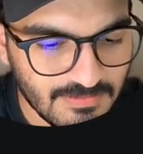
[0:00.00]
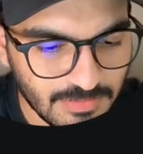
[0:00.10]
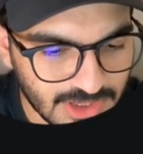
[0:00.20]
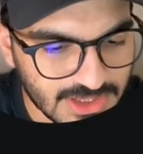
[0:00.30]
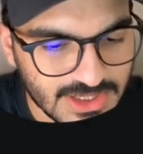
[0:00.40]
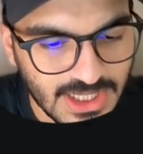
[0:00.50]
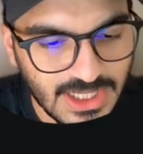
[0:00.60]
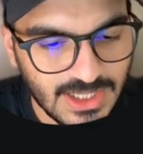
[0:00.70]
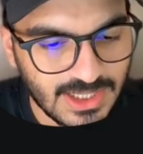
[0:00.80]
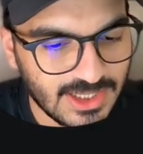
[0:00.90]
But
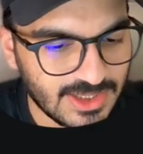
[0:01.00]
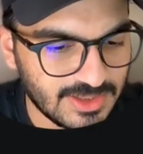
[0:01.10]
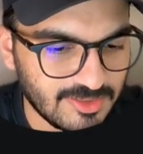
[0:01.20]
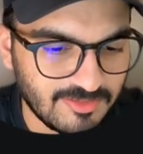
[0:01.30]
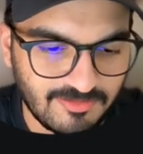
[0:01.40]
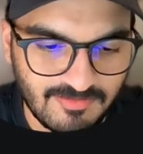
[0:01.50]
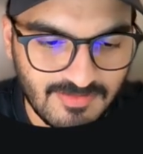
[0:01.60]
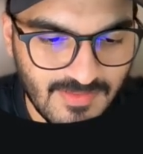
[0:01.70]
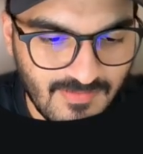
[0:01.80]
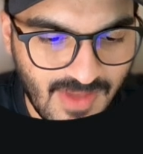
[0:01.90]
uh,
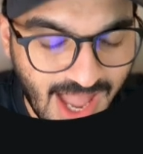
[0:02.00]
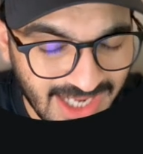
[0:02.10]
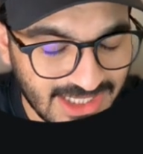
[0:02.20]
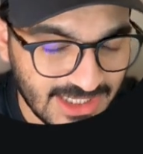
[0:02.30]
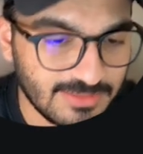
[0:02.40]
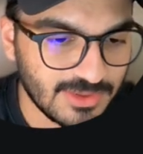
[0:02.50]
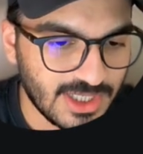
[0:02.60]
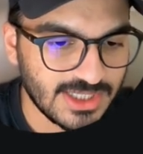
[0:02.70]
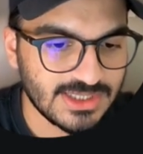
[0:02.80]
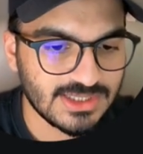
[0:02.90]
I can help you
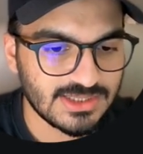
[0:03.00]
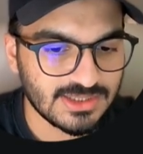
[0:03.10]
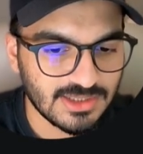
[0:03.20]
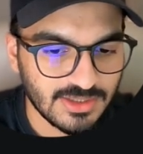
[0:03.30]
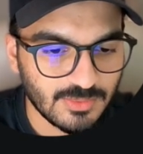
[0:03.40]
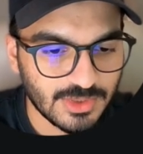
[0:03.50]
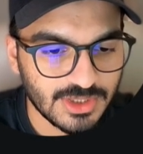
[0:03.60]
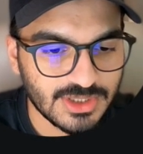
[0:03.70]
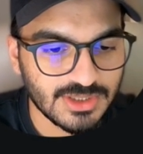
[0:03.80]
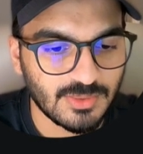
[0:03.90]
guys
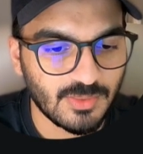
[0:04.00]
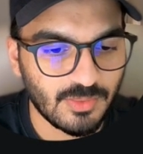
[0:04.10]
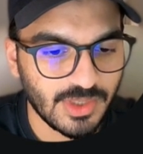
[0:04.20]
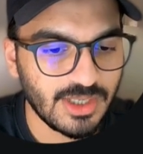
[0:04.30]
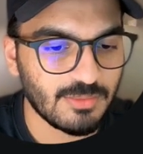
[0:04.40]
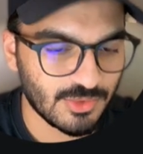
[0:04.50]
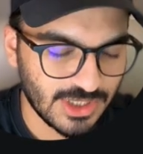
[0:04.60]
convert way more.